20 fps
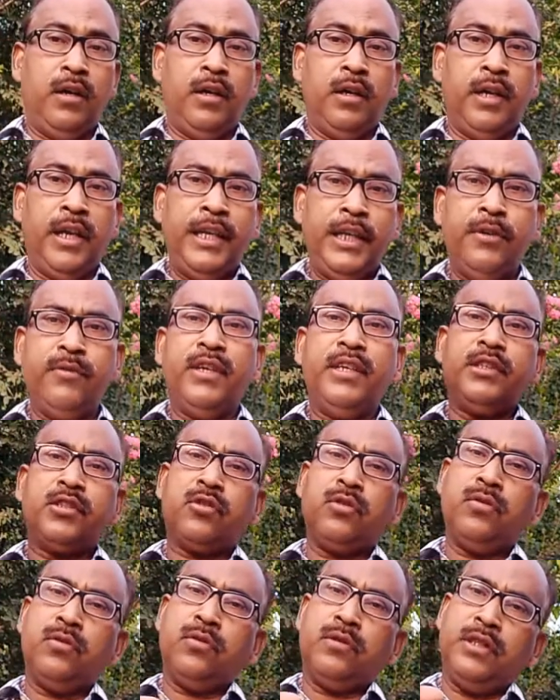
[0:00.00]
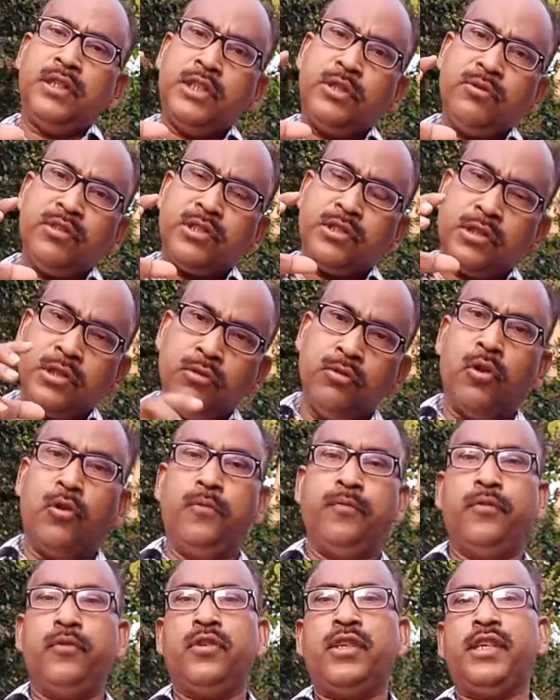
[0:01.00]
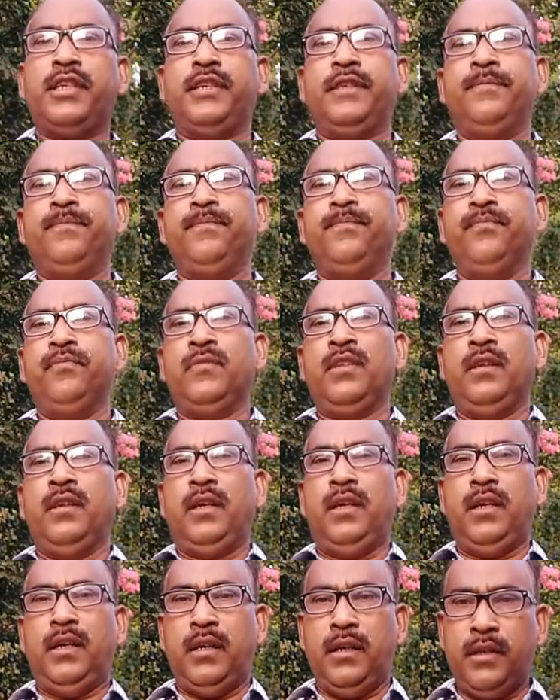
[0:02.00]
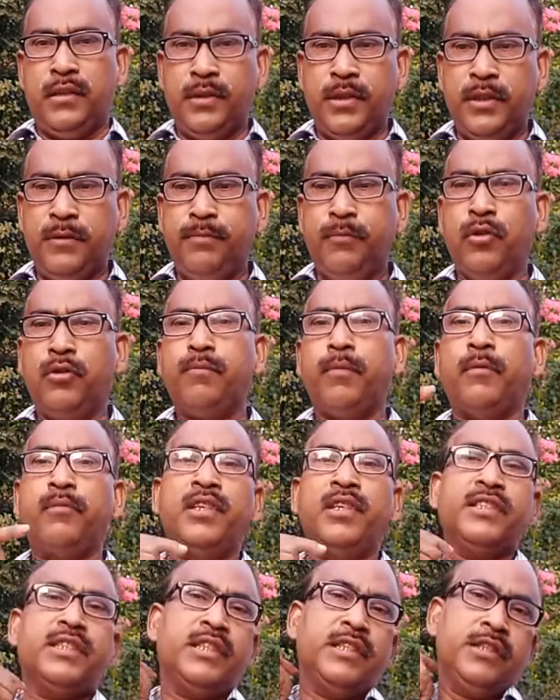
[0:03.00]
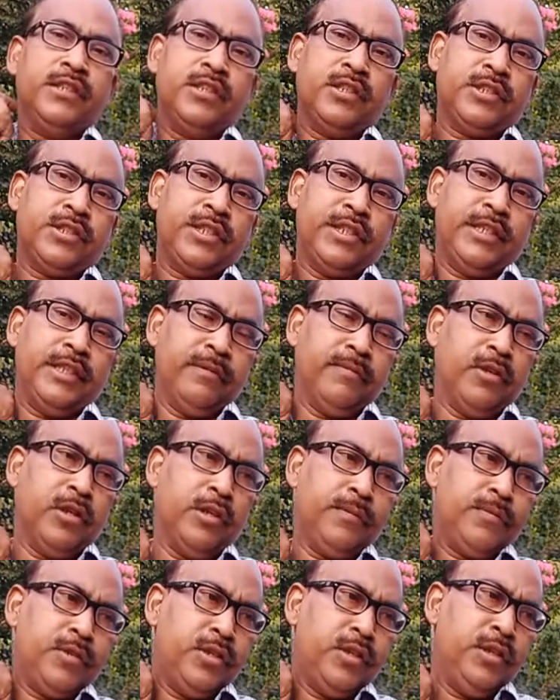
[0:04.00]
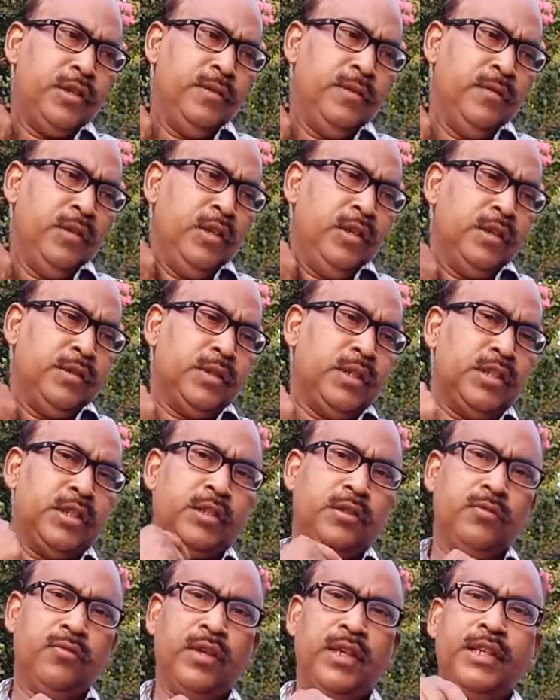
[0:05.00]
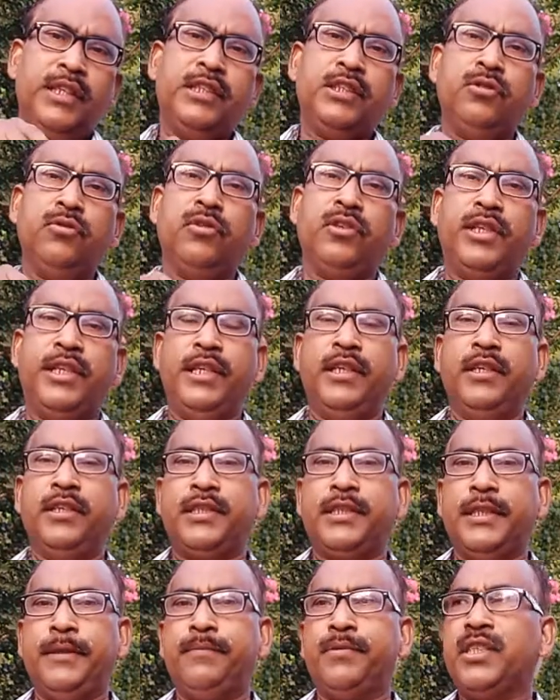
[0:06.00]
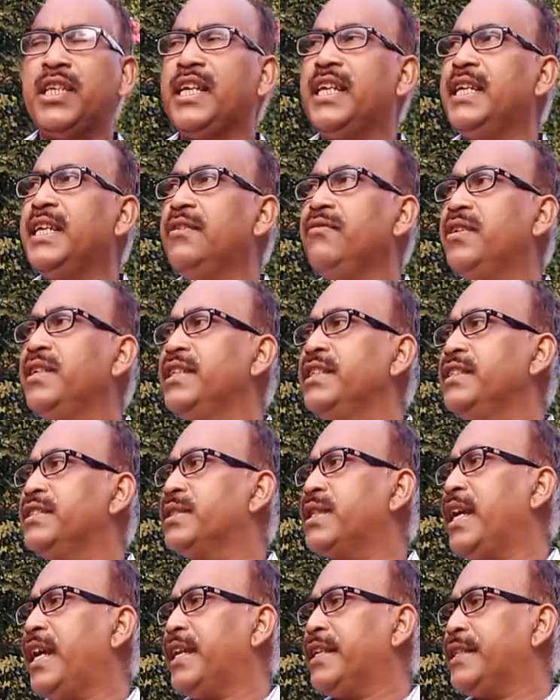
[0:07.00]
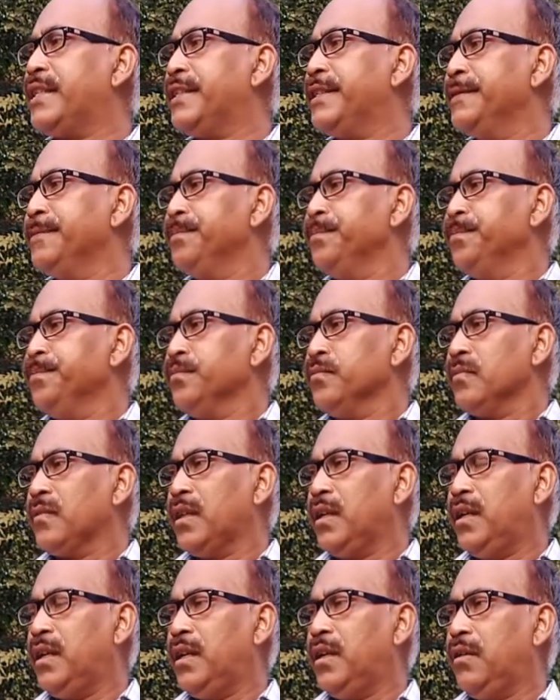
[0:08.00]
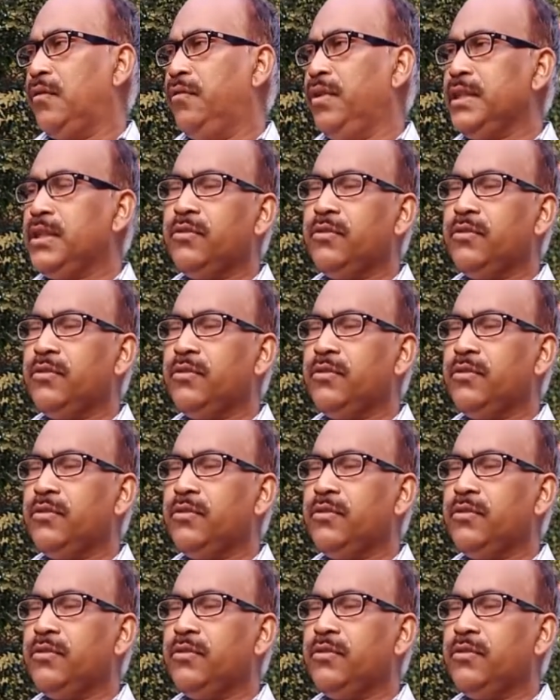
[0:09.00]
anyway, so it was Europe. Okay, the book publishing industry developed. This is one is your readership. Second one is that what